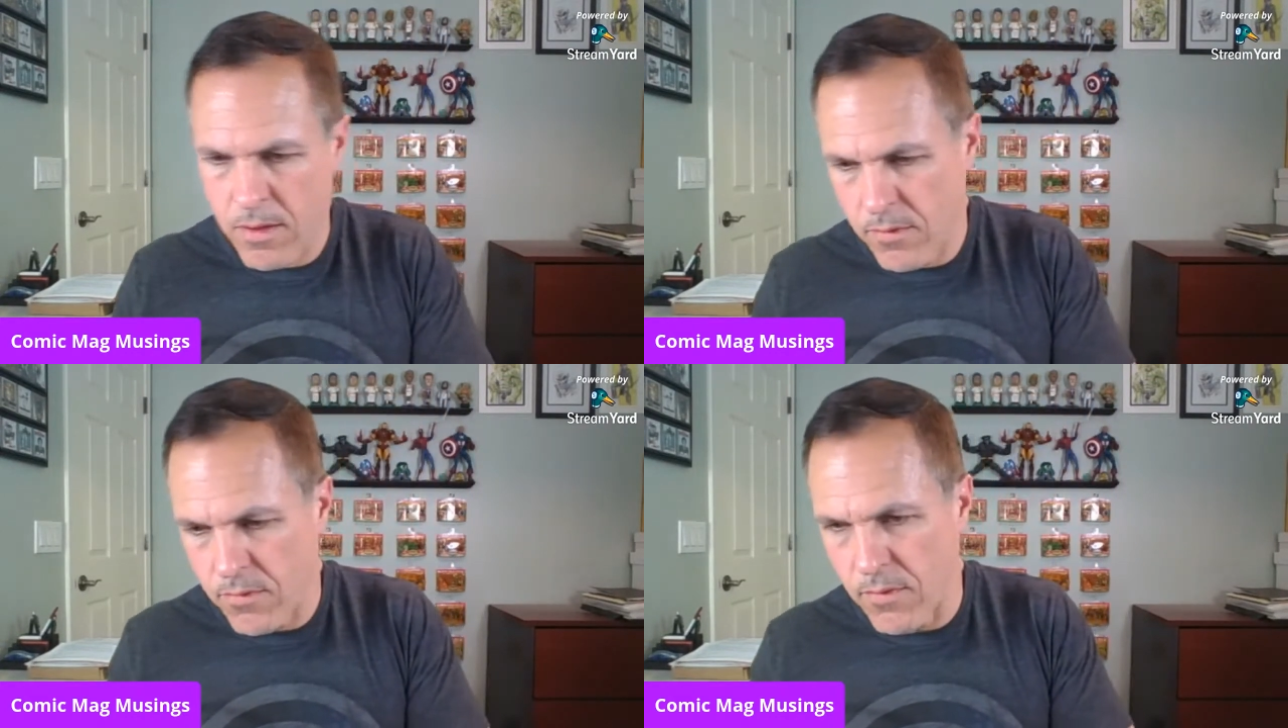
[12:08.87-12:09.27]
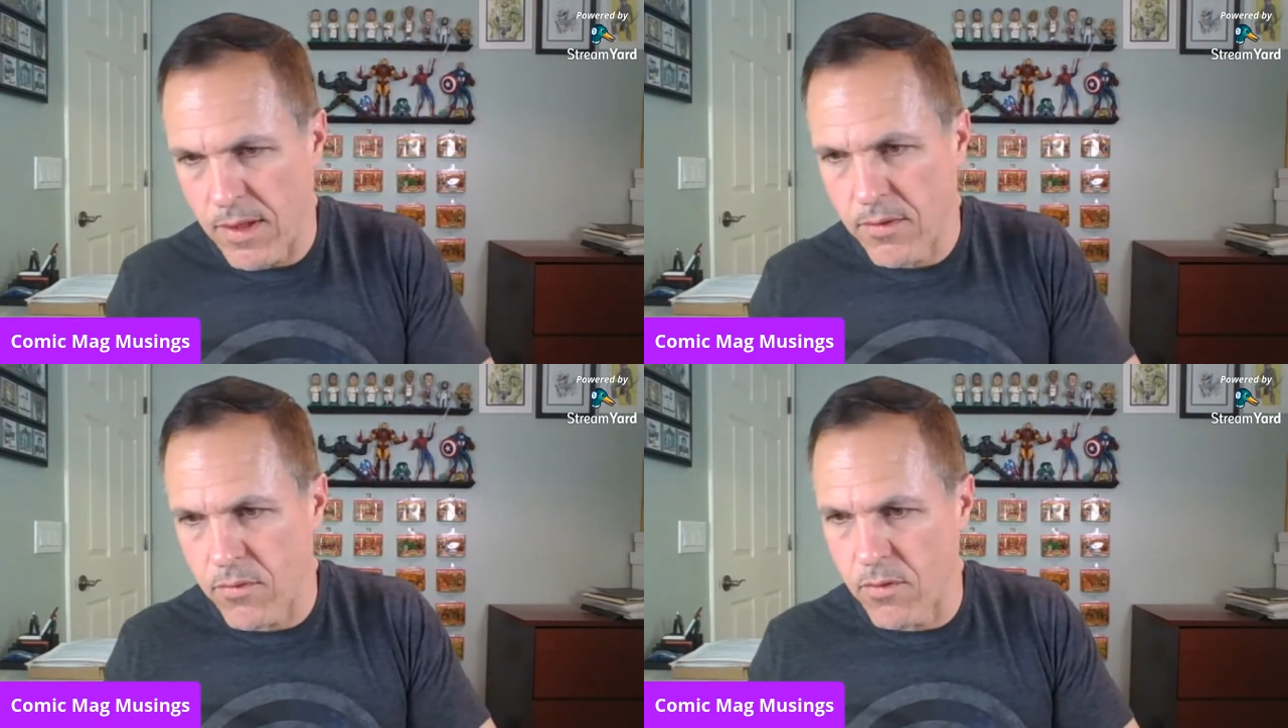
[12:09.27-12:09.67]
So
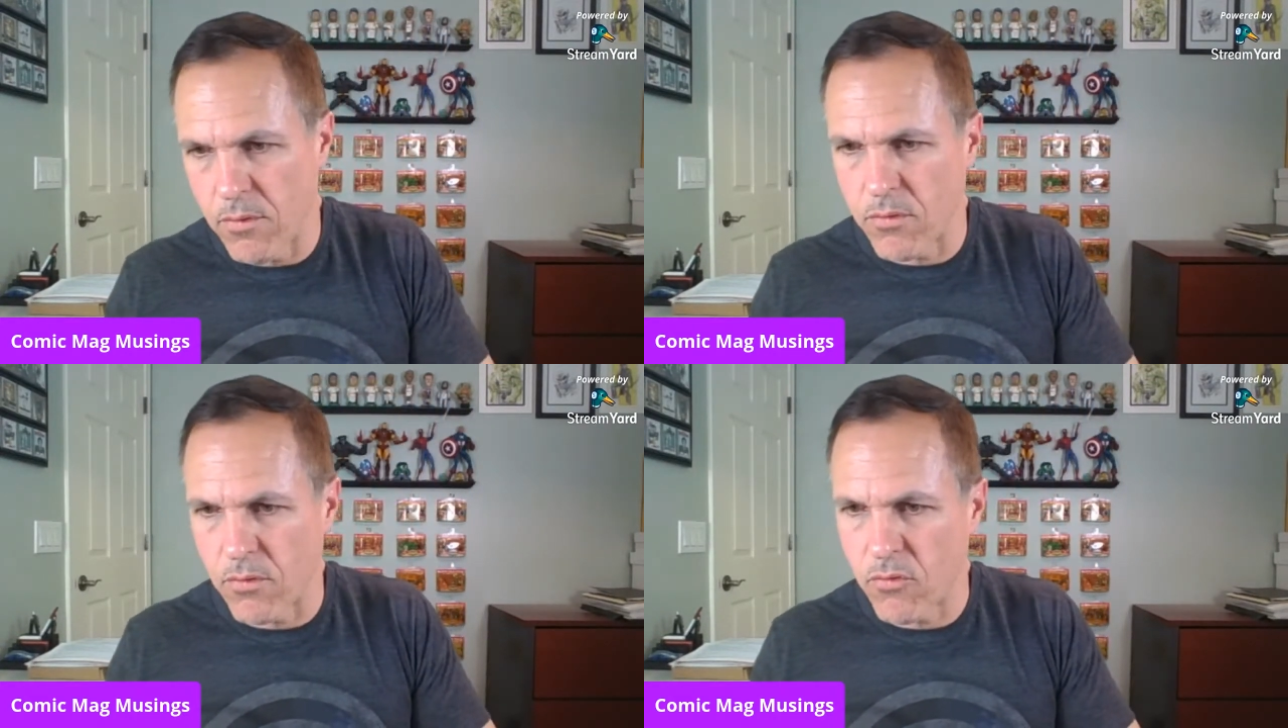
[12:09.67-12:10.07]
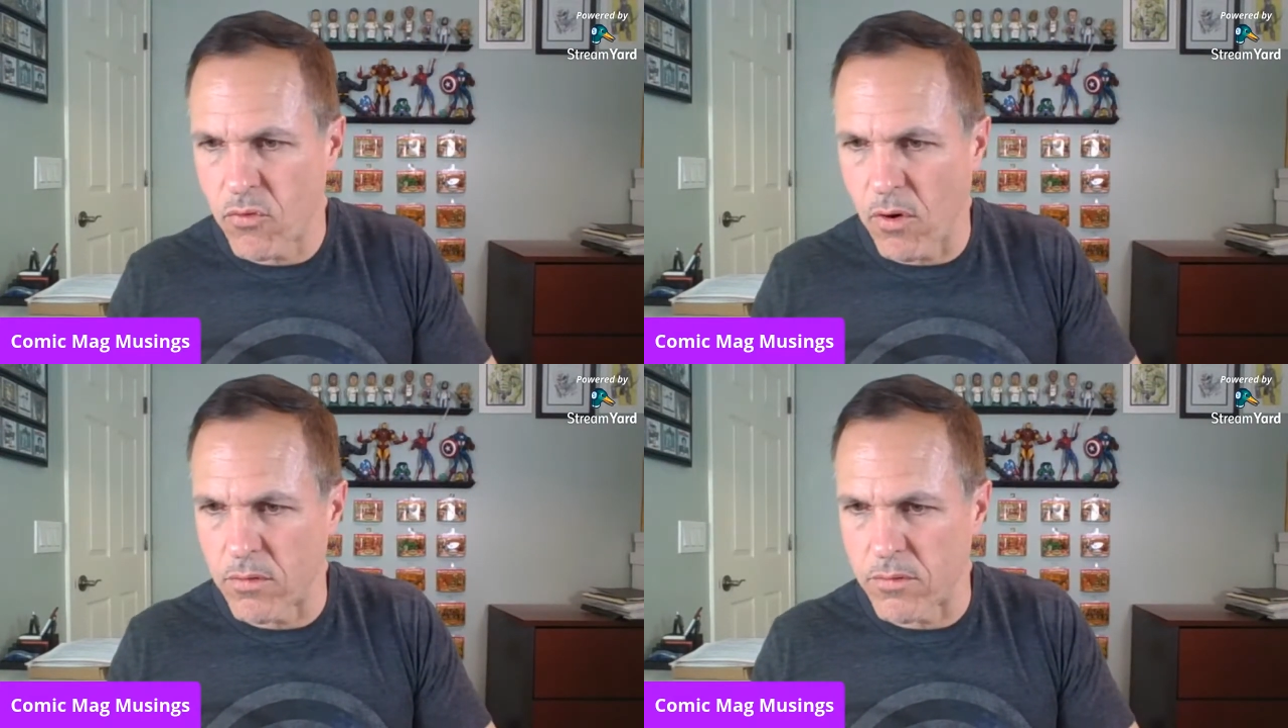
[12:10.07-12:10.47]
that's the original
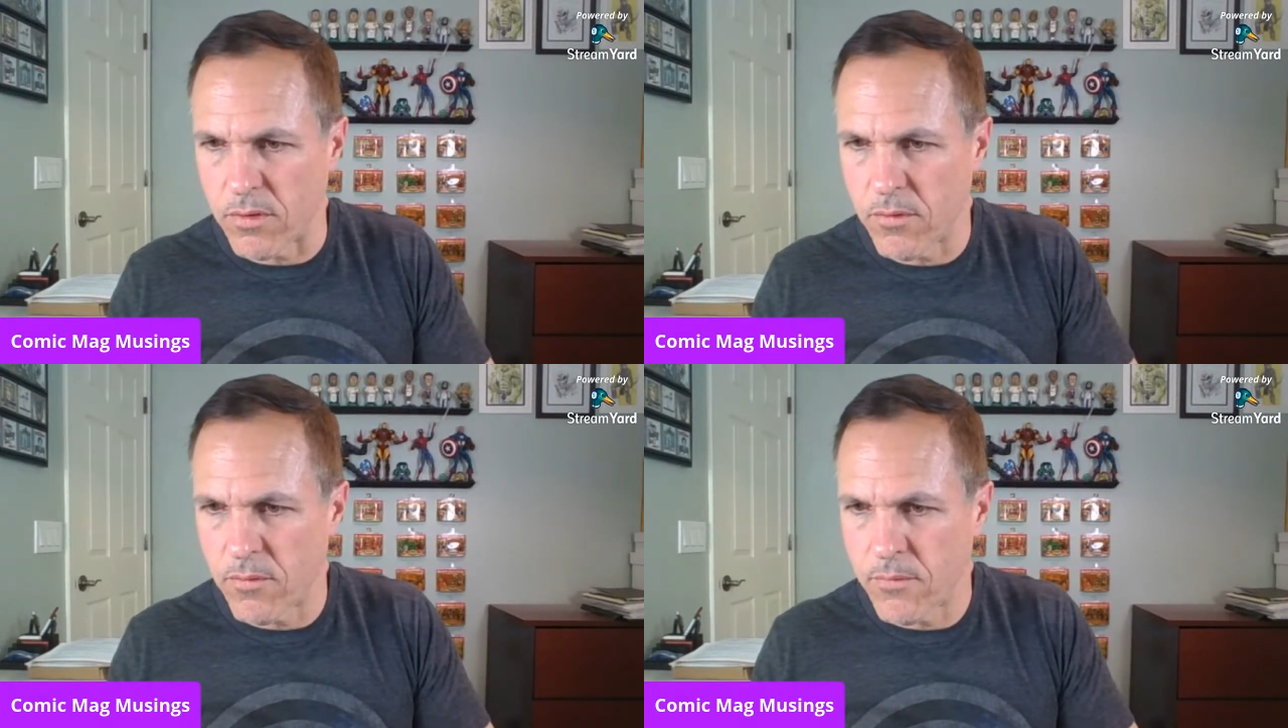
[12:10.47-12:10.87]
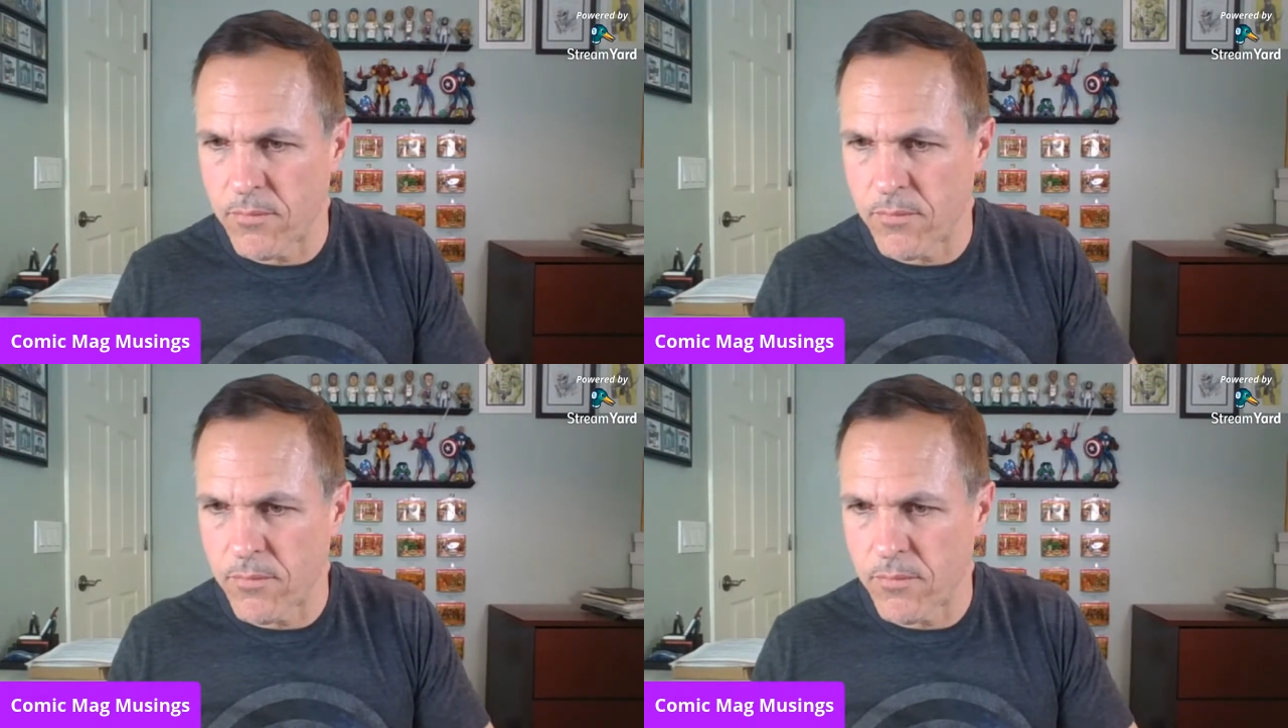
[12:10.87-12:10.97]
Charlton.